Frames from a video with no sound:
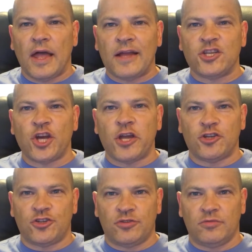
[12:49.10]
and
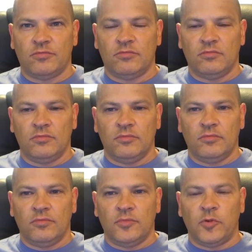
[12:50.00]
change
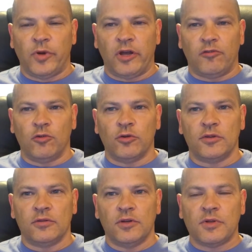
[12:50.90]
the brake fluid.
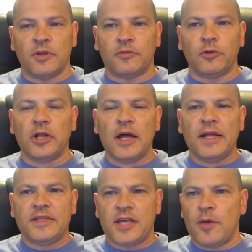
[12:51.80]
It will
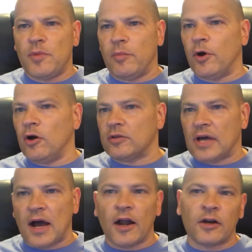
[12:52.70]
take me about,
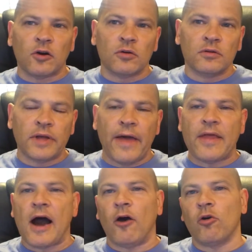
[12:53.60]
I don't know,
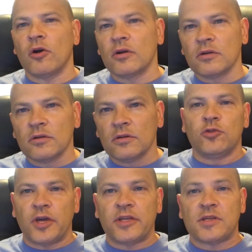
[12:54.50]
an hour
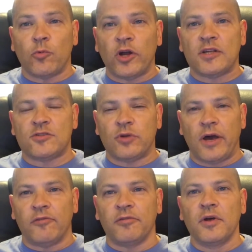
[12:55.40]
to take it somewhere else to
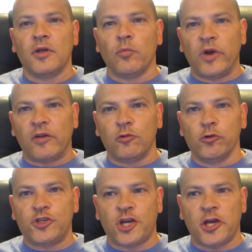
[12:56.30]
have brake
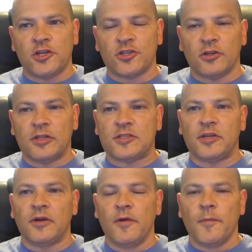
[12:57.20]
fluid changed. Let's
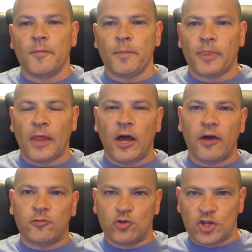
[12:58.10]
see, I
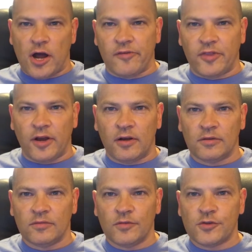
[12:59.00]
have to drive there,
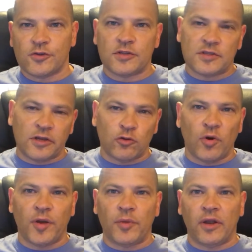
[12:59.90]
so it's like
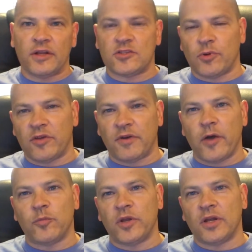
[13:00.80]
20 minutes,
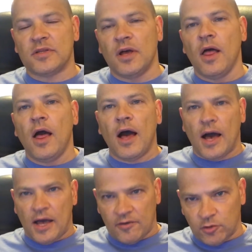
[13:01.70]
25 minutes.
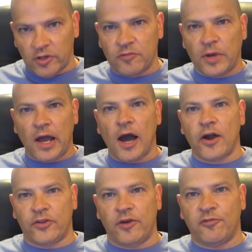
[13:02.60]
I have to leave my
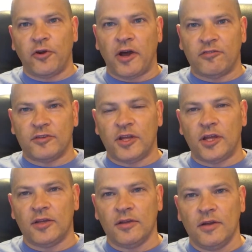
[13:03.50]
car there for half a day,